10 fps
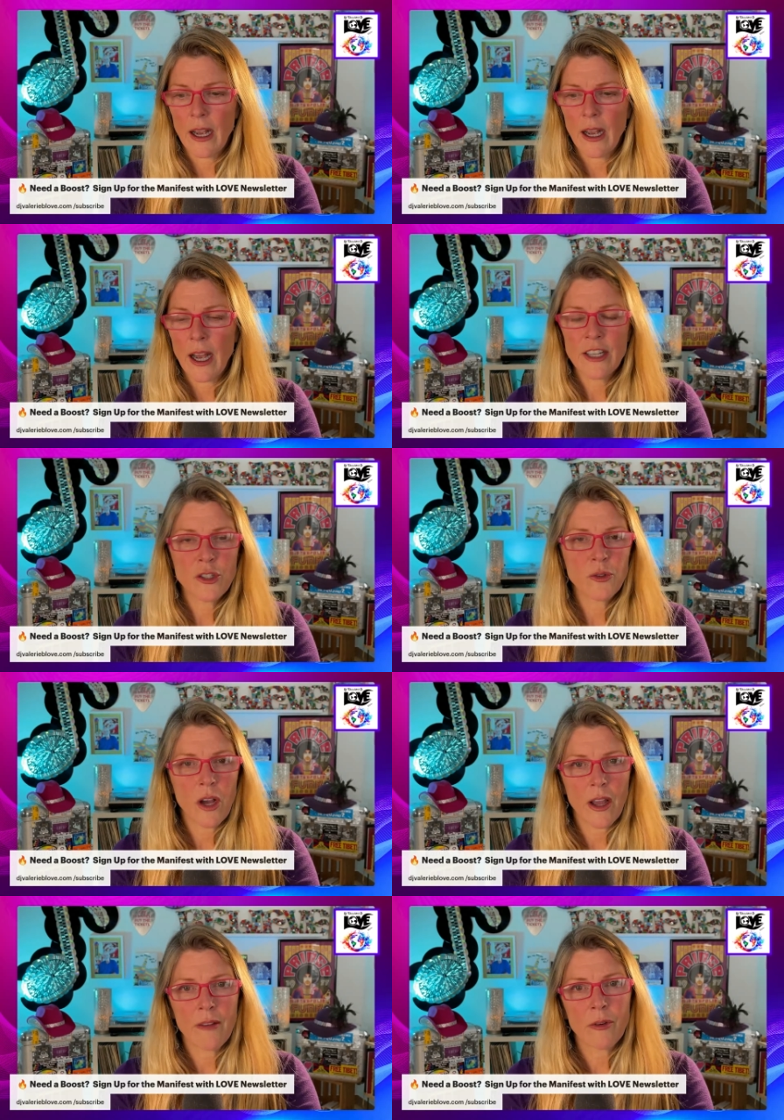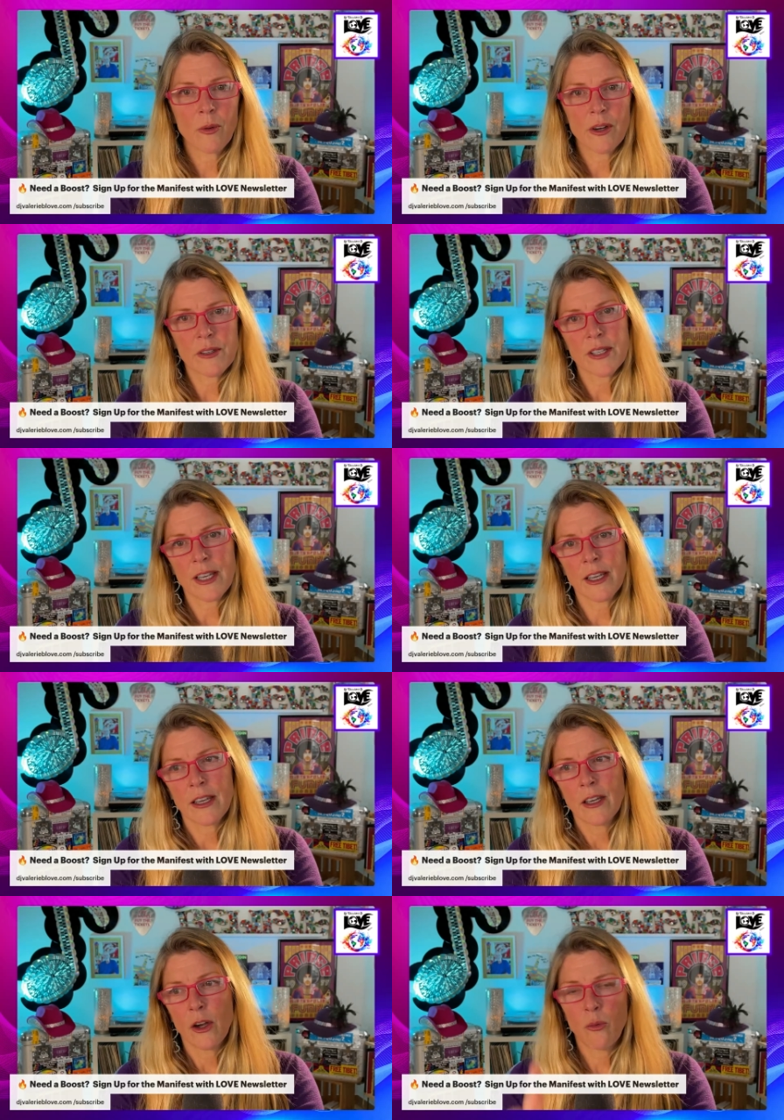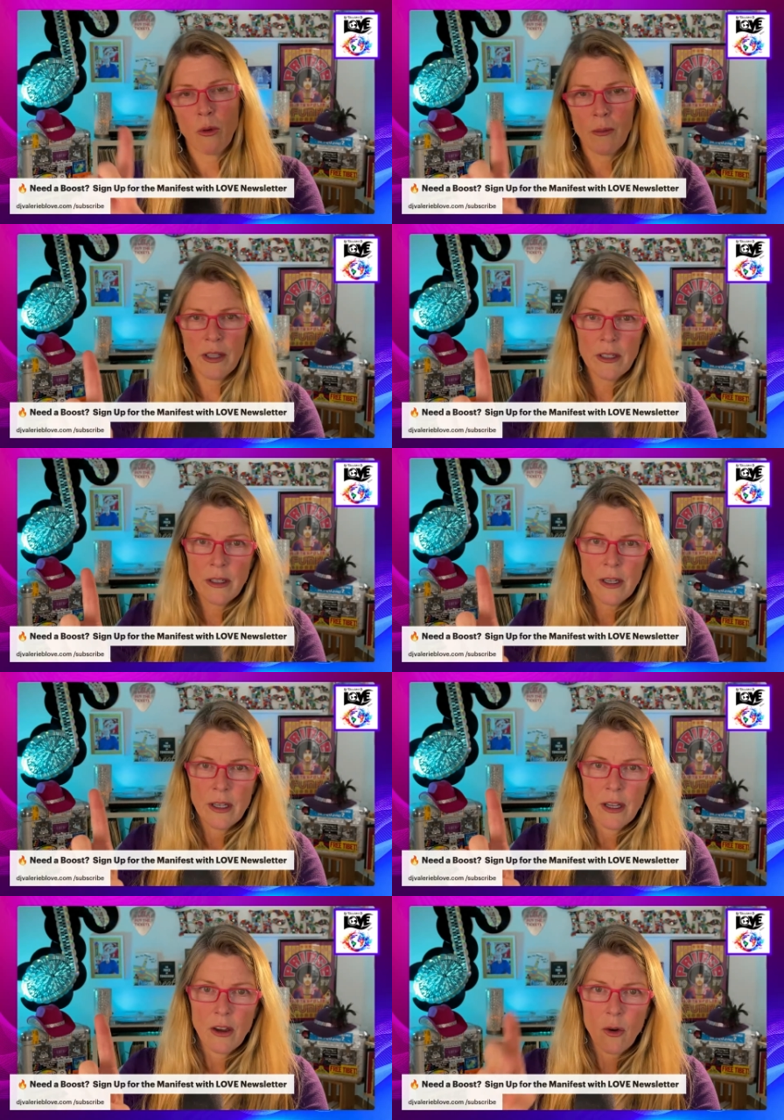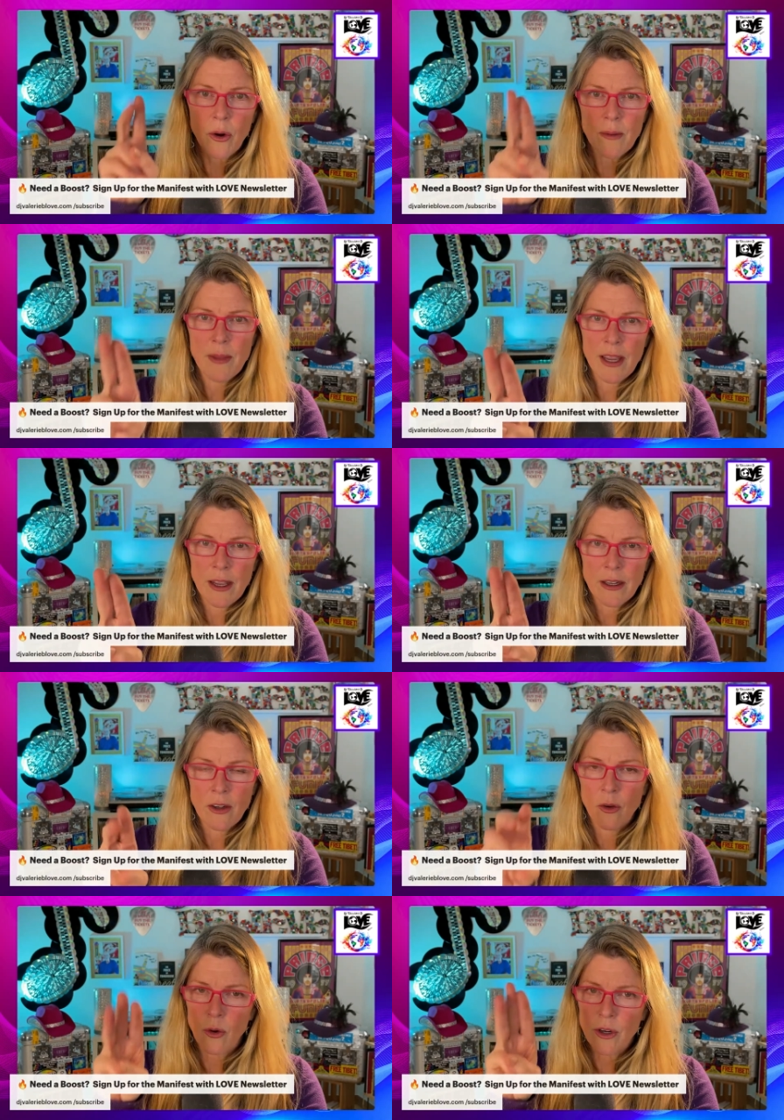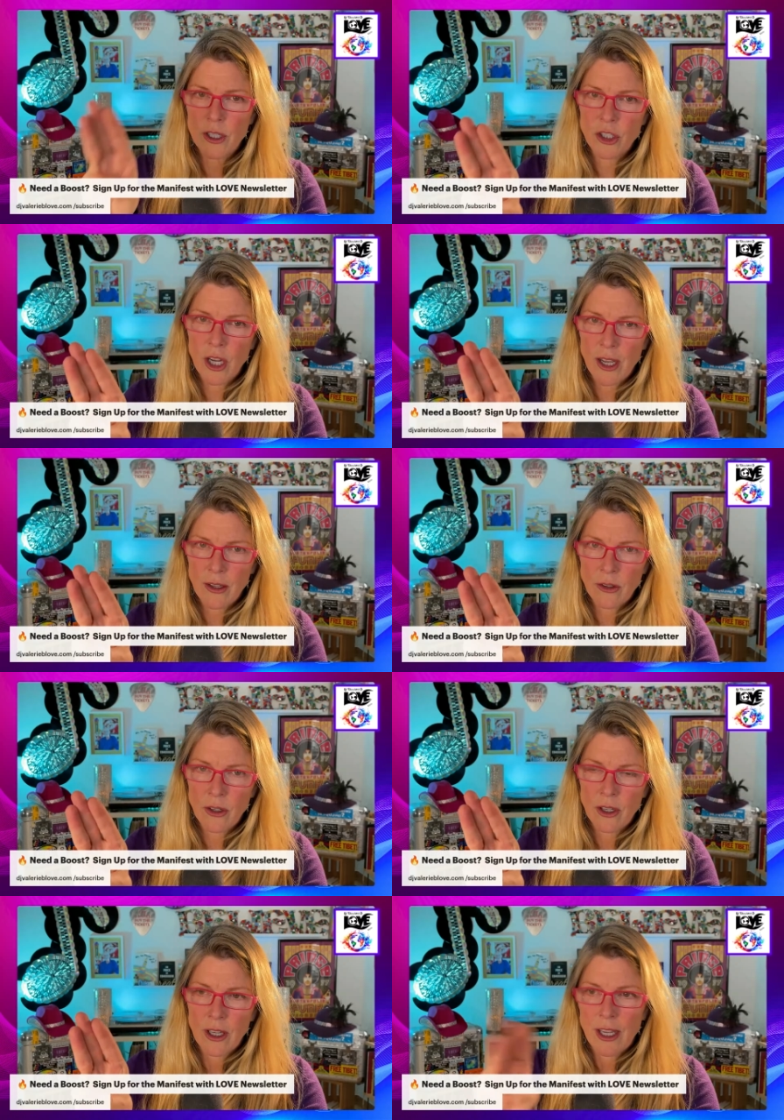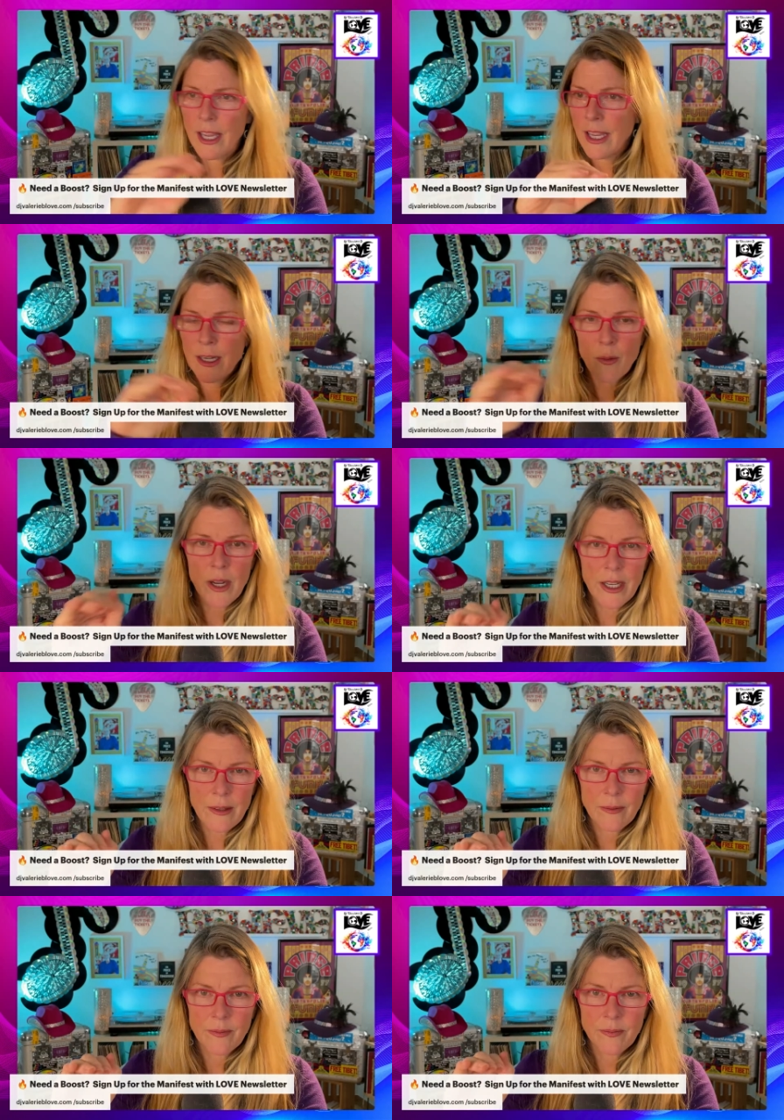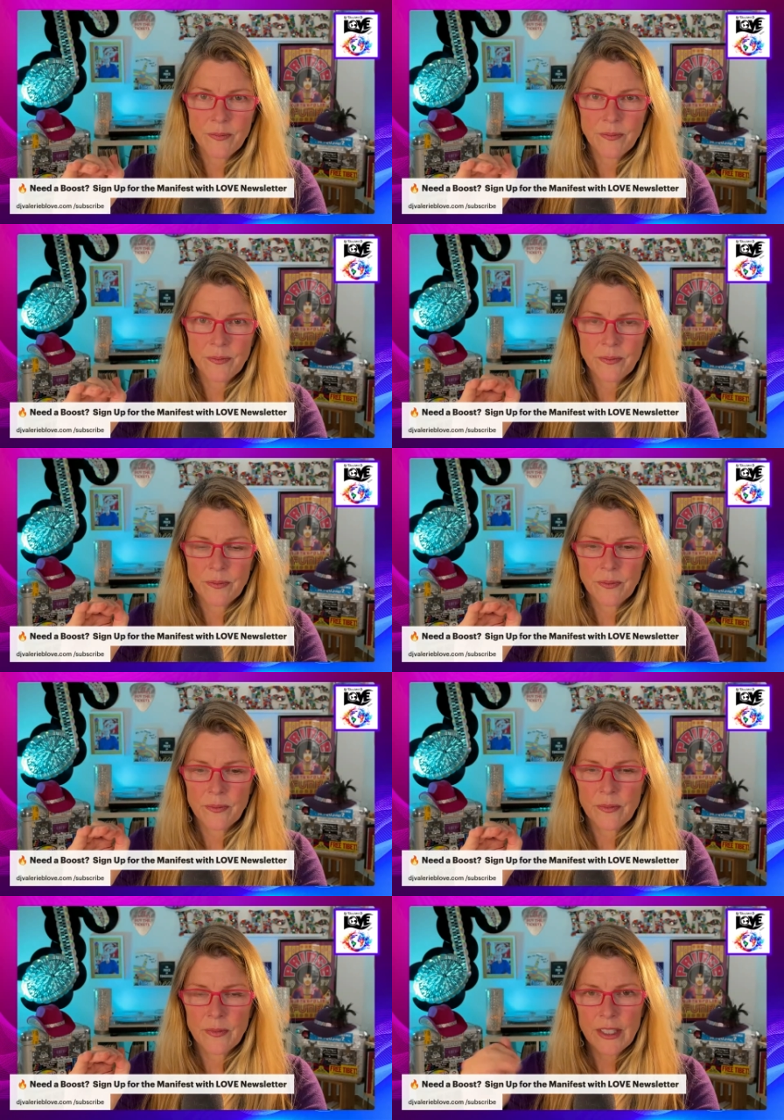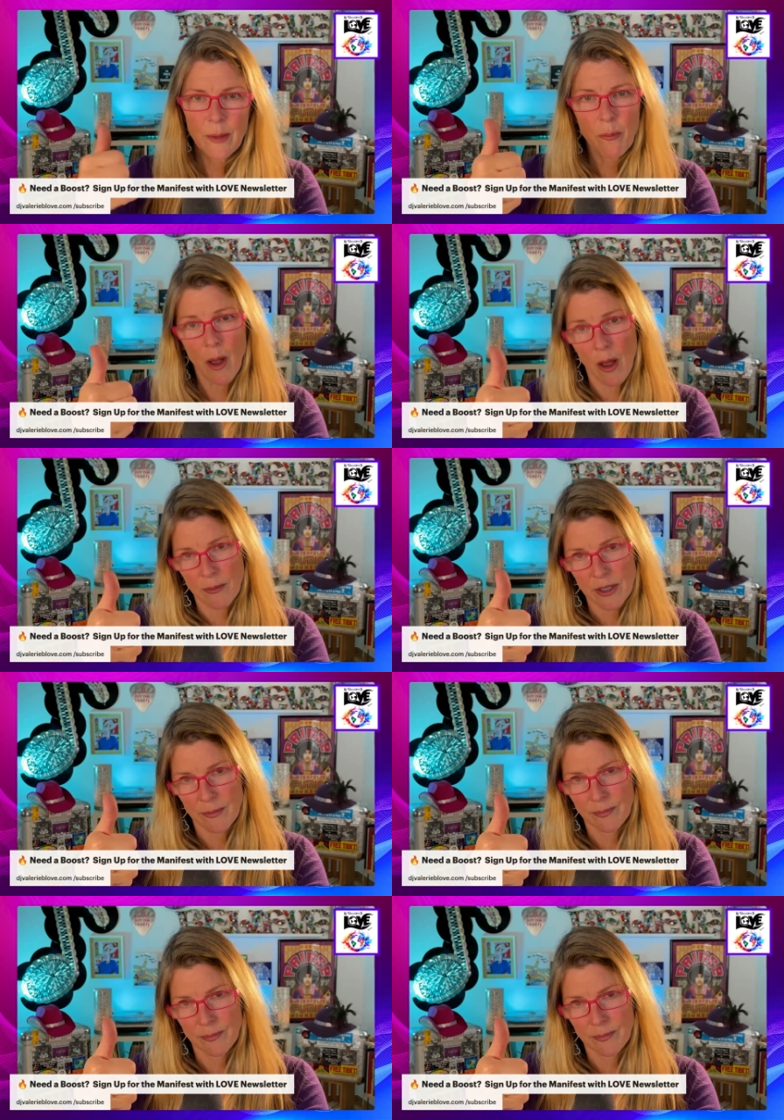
I do not ever want to see a woman or a man or a child, anybody, get bombed,